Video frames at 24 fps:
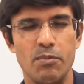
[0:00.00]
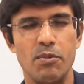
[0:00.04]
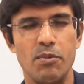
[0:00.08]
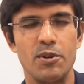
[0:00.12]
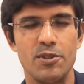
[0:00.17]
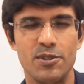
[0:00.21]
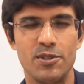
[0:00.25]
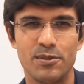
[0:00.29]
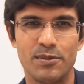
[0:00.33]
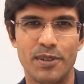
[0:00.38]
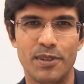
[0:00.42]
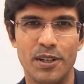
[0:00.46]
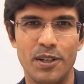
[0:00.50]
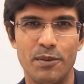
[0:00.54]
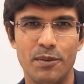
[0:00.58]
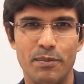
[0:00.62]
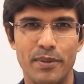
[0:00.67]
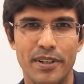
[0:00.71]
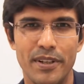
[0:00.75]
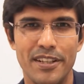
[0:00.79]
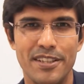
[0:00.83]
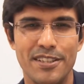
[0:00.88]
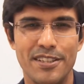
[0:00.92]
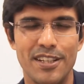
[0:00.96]
most of the
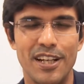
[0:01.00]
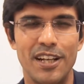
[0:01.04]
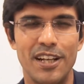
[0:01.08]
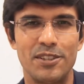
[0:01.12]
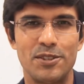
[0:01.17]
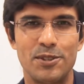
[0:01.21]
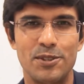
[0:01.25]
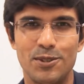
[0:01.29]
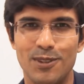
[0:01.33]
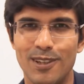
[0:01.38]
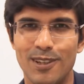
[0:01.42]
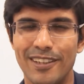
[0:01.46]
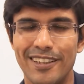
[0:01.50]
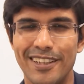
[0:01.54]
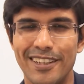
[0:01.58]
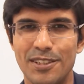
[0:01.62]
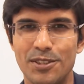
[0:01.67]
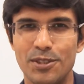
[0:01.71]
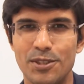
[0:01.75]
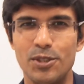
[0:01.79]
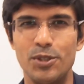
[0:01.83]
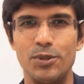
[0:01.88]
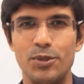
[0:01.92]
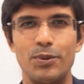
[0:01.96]
companies are struggling
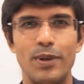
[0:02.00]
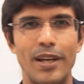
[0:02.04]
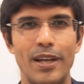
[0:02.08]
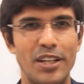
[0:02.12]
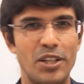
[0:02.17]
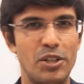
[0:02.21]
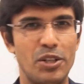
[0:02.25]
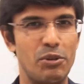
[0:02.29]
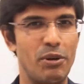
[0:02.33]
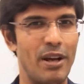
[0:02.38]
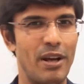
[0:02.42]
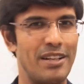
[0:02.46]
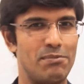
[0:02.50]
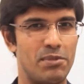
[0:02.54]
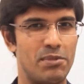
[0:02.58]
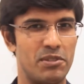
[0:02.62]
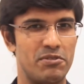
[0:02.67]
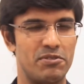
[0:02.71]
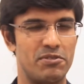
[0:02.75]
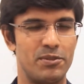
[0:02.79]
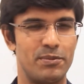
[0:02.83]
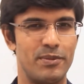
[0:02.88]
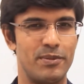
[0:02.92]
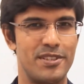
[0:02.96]
to do a great
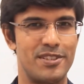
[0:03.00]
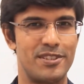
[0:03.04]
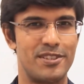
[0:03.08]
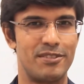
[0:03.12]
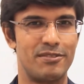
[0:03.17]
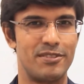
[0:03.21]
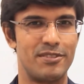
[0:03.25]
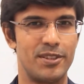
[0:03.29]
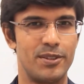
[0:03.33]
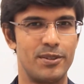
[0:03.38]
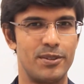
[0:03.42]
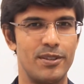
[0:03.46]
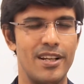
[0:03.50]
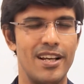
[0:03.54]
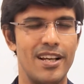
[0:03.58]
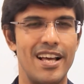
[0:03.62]
performance review.